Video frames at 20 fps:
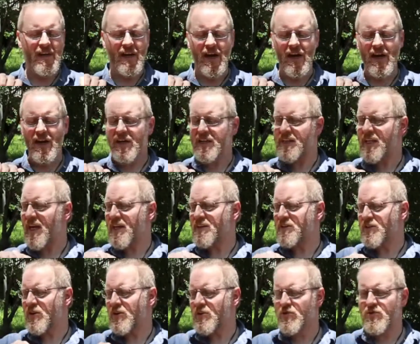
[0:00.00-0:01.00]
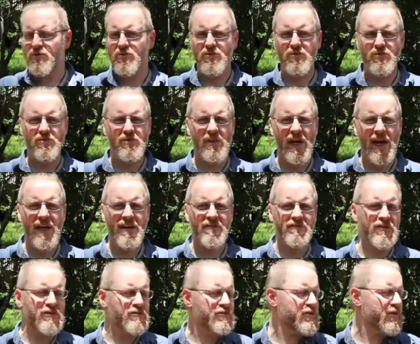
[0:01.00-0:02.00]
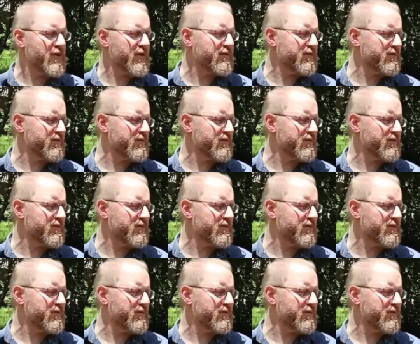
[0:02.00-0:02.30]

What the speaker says: Yeah, so any of you sort of,